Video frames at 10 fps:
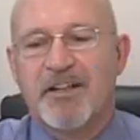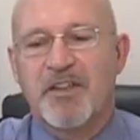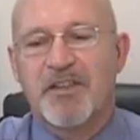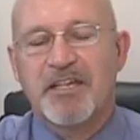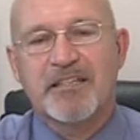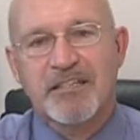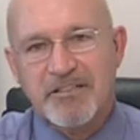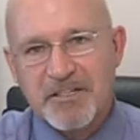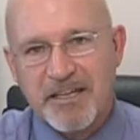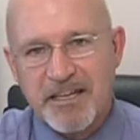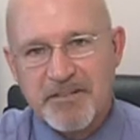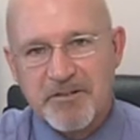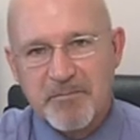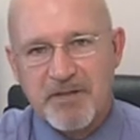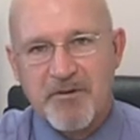The listing
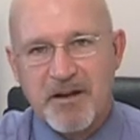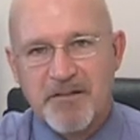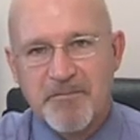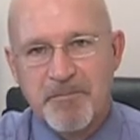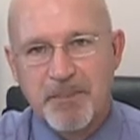agent, meanwhile,